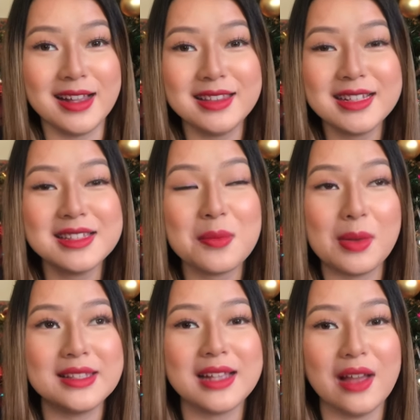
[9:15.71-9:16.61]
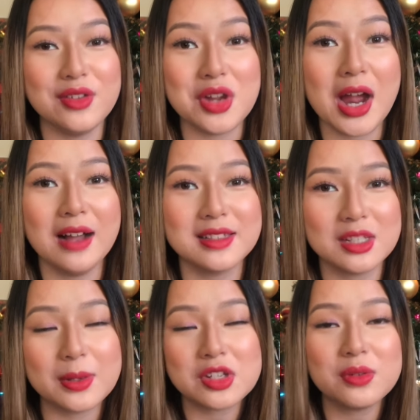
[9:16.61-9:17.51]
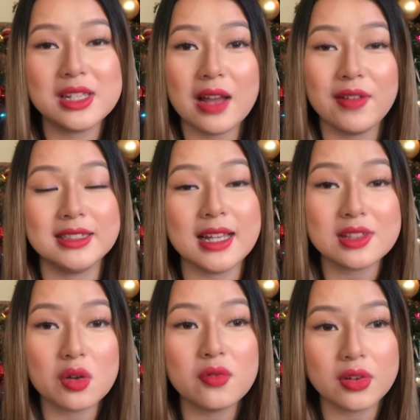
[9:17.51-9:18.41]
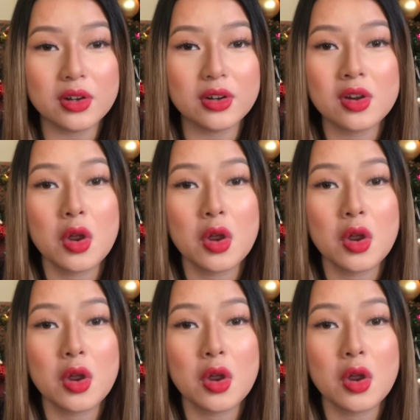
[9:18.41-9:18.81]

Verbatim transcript: I think it's a must to have in your house, especially when you have like guests over